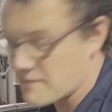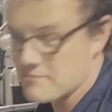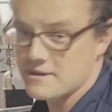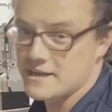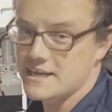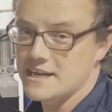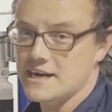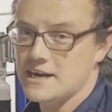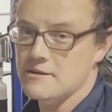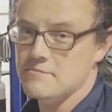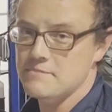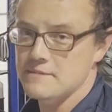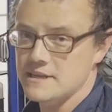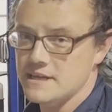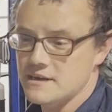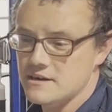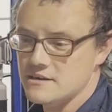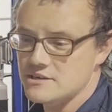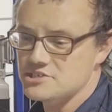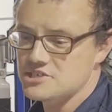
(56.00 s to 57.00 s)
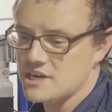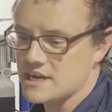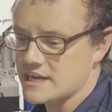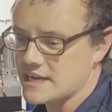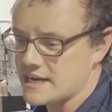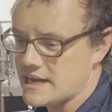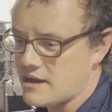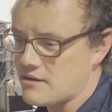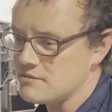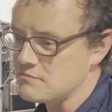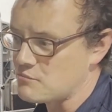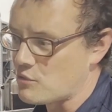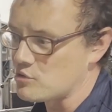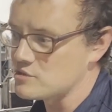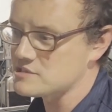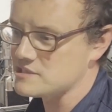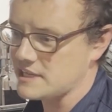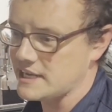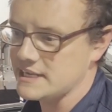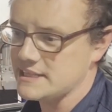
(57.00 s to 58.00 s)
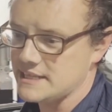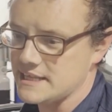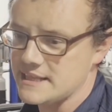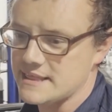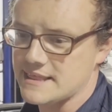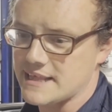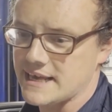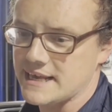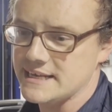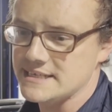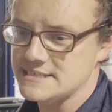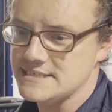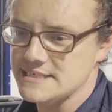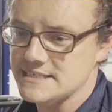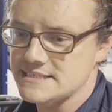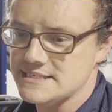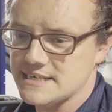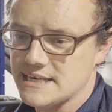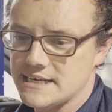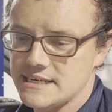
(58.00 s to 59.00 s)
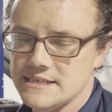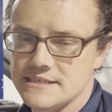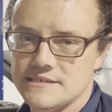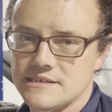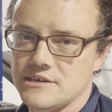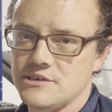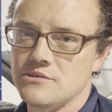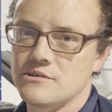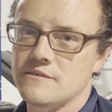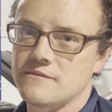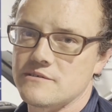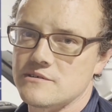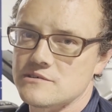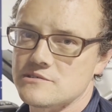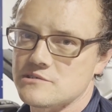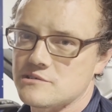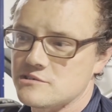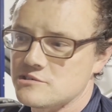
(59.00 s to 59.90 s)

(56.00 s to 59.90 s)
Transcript: going to get it up in the air and check it out. The most likely thing, as he said, is a universal